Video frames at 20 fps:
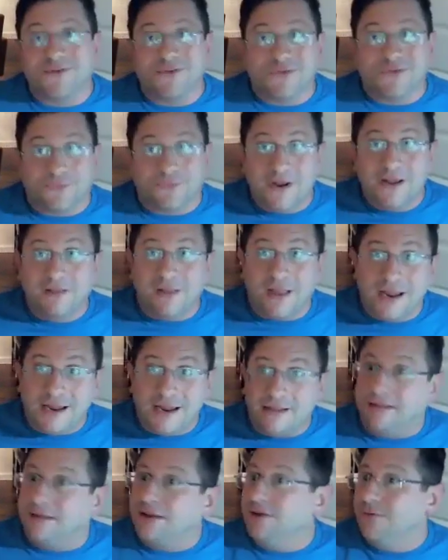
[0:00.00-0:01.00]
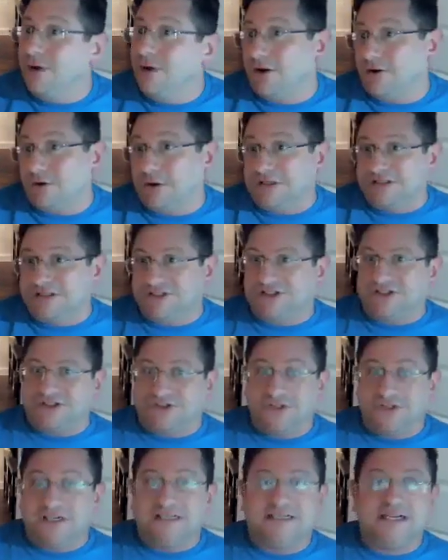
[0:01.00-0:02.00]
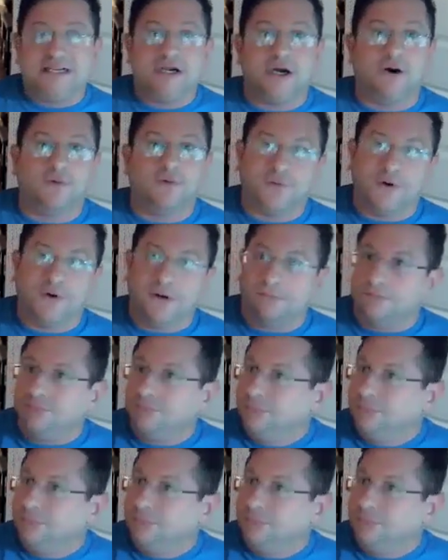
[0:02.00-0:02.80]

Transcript: was 3 lanes and you had to cross the street to go from,